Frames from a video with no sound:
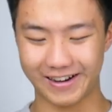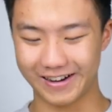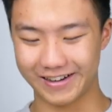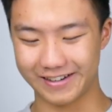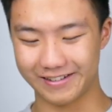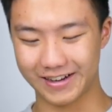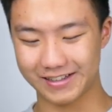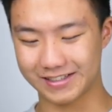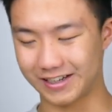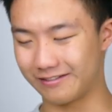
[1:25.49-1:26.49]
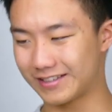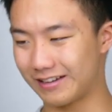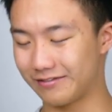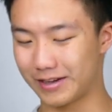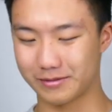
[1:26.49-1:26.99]
Alright, next solve.
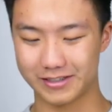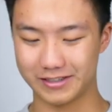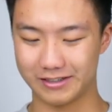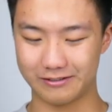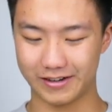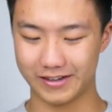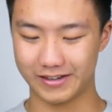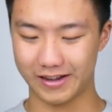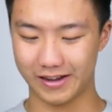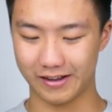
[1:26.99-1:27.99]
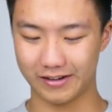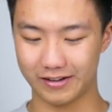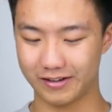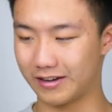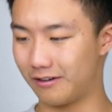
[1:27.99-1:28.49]
Solve number 2. Ready and go.